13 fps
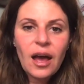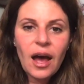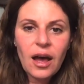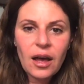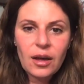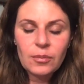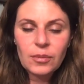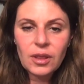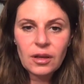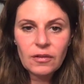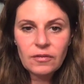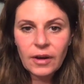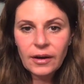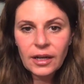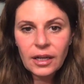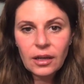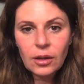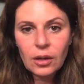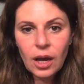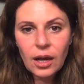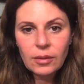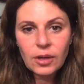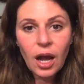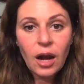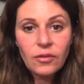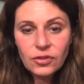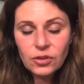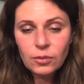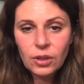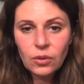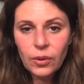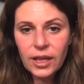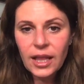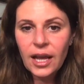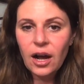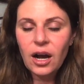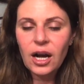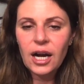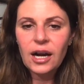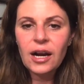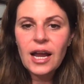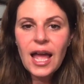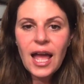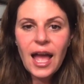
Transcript: Um, they're very uh, comfortable where they are.